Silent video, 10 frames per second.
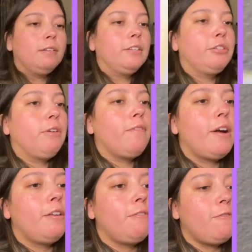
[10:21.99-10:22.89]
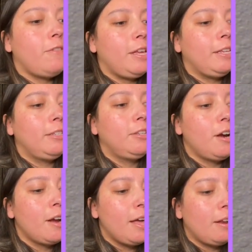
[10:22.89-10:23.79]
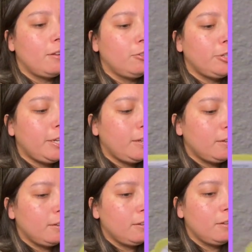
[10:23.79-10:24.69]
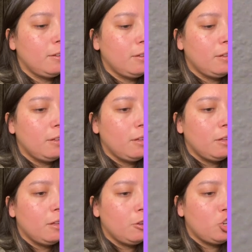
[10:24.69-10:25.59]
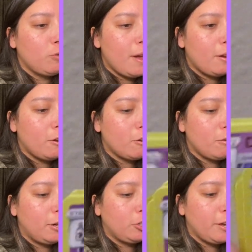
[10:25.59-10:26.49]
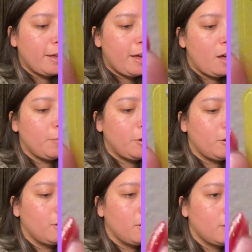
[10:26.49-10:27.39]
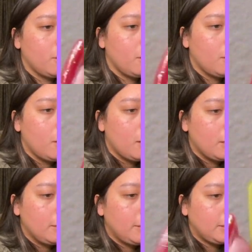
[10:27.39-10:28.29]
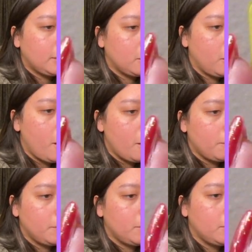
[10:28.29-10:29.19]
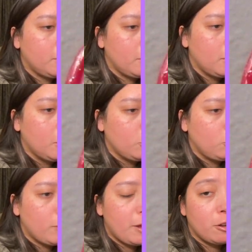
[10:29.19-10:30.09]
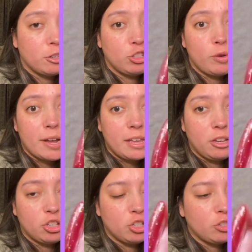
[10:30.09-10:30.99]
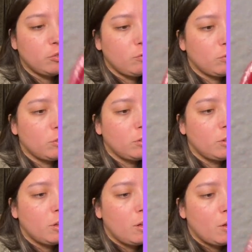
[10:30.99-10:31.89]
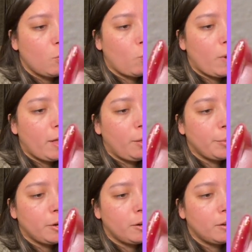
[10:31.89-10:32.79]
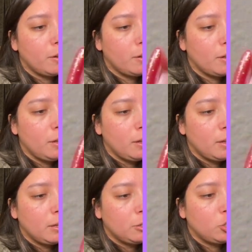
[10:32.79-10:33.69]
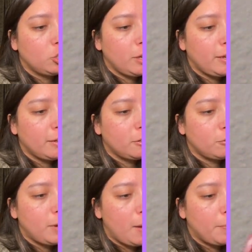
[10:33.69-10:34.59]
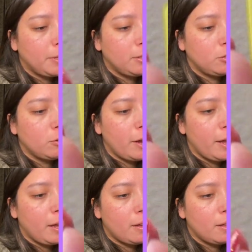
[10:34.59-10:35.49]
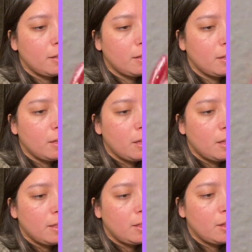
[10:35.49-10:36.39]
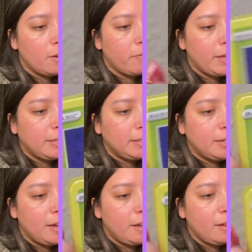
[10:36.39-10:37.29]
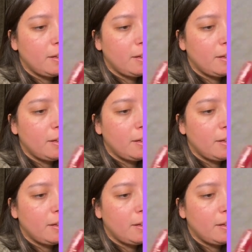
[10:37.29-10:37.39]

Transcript: So we've got a V Star energy, Trainer Crushing Hammer, Dusclops, Trainer Trekking Shoes, Whalmer, Shinx Rapid Strike, Larvesta,